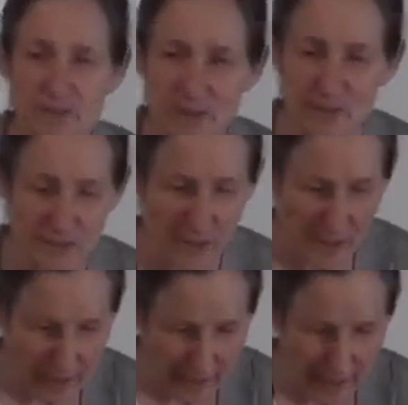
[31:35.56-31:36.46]
to me
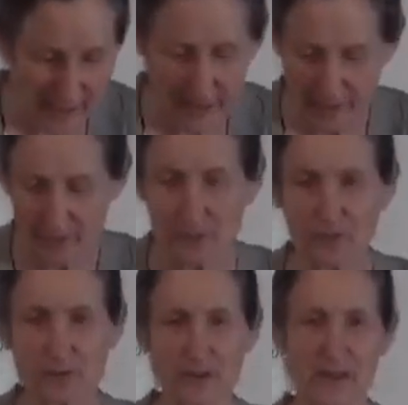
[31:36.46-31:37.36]
crying, and I had a
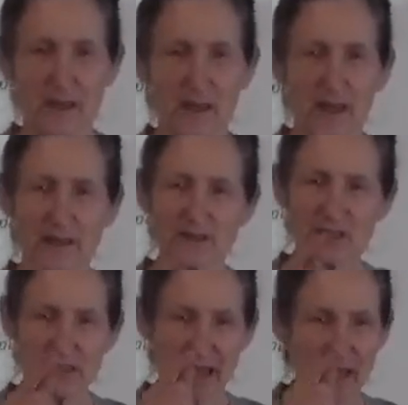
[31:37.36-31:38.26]
look, and
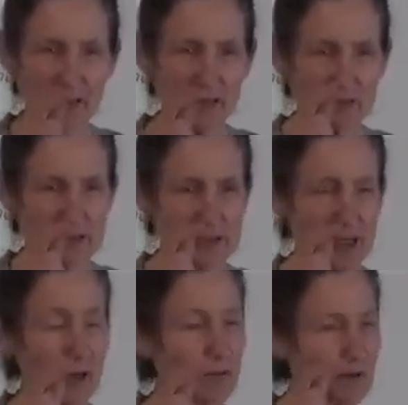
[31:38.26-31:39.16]
just under his
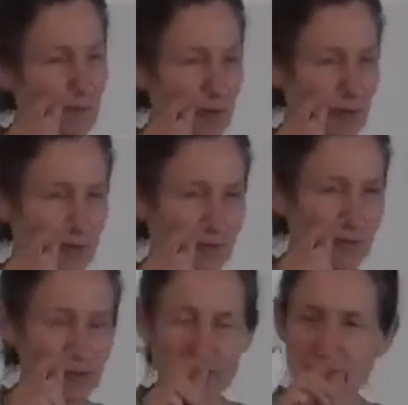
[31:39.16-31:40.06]
toe on the ball of
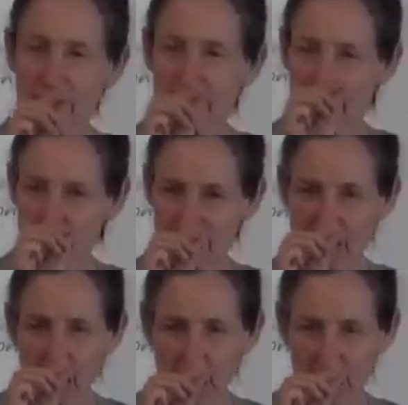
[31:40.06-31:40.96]
foot there was
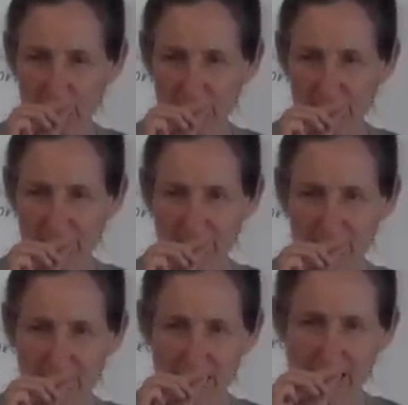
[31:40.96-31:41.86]
a hole.
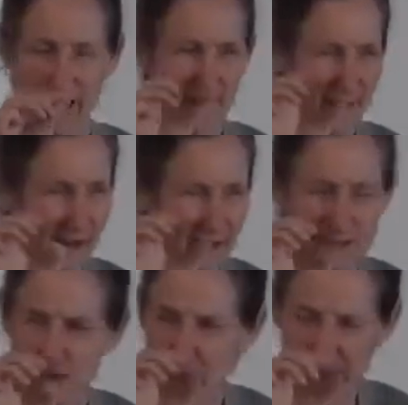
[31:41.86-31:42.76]
And I
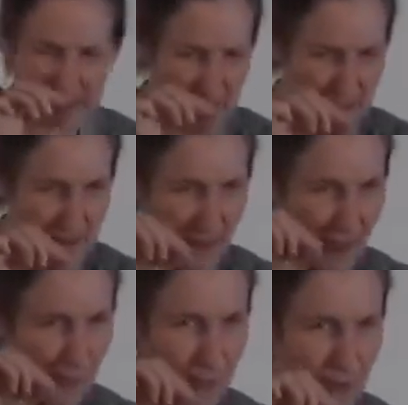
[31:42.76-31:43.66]
had tweezers and
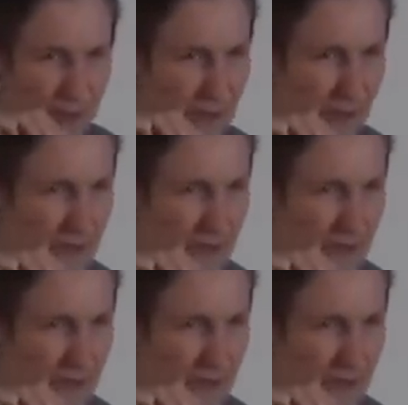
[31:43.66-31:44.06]
I put it in